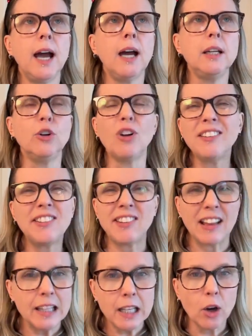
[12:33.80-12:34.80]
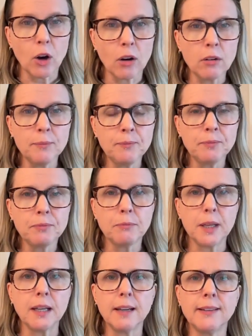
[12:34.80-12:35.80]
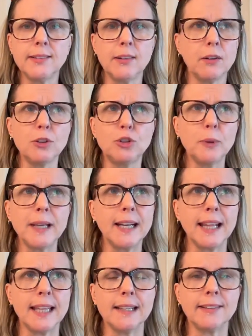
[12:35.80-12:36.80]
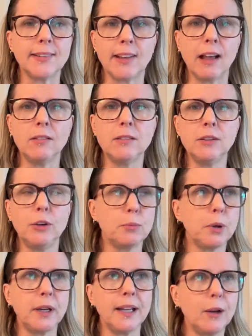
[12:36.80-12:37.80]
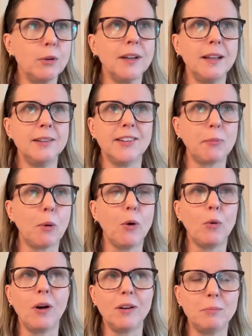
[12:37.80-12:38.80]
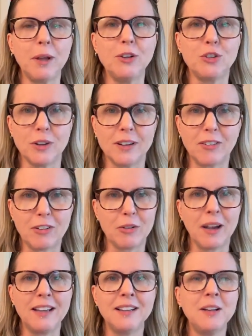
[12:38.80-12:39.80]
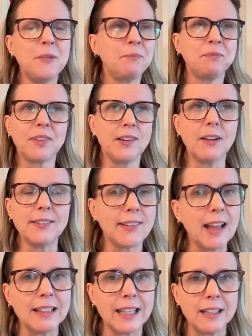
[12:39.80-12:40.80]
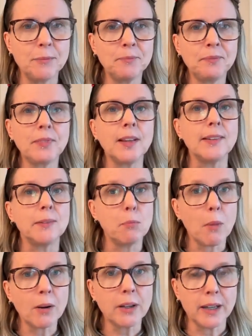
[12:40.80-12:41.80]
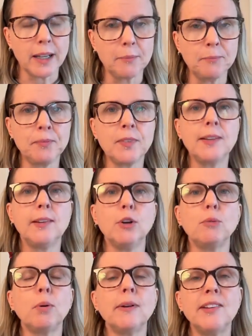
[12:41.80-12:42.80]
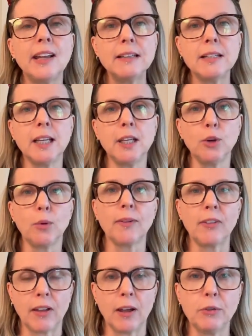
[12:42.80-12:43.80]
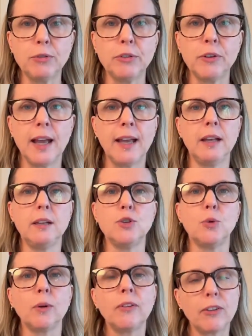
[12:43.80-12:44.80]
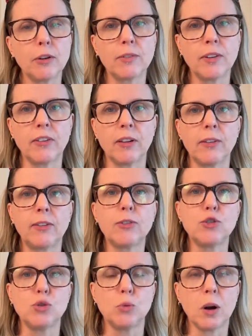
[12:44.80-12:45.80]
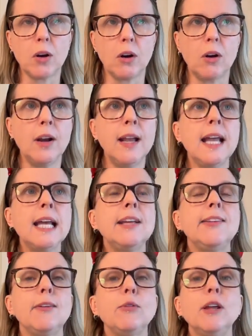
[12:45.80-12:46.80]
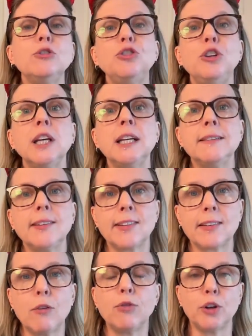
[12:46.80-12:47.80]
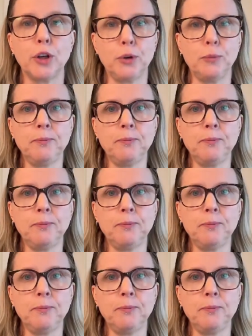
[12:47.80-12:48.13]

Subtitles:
you're not selling her because you're not doing anything to sell. You're putting out inspo on Pinterest, right? It's not selling, it's marketing. So you're presenting yourself and your services to her so that she can discover you,